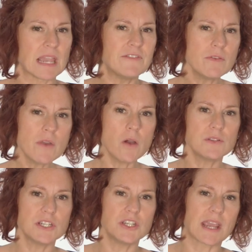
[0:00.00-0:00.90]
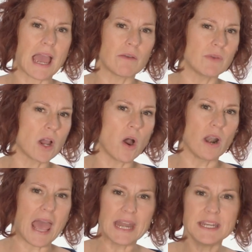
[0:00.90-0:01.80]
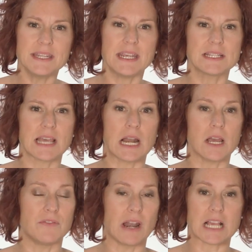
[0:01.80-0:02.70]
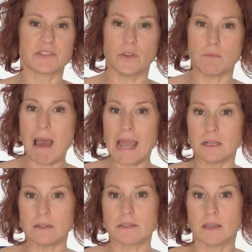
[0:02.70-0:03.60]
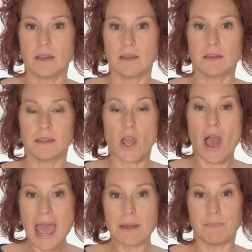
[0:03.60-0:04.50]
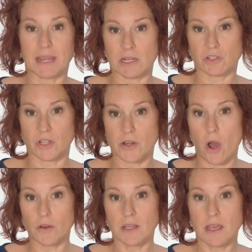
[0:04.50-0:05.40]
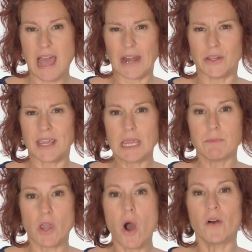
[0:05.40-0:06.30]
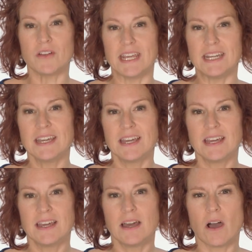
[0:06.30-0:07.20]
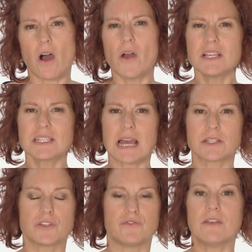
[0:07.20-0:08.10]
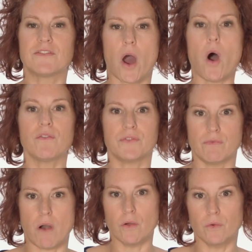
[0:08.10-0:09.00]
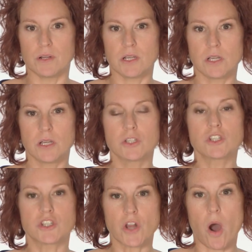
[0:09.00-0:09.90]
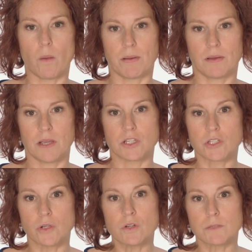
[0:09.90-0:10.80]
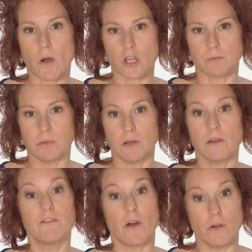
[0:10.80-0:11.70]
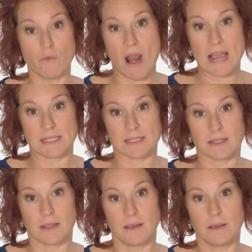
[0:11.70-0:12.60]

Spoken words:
If you notice you can't recall any detail of the last few miles, your head begins to nod and you keep yawning, or you start to drift off the road, stop as soon as possible for a rest.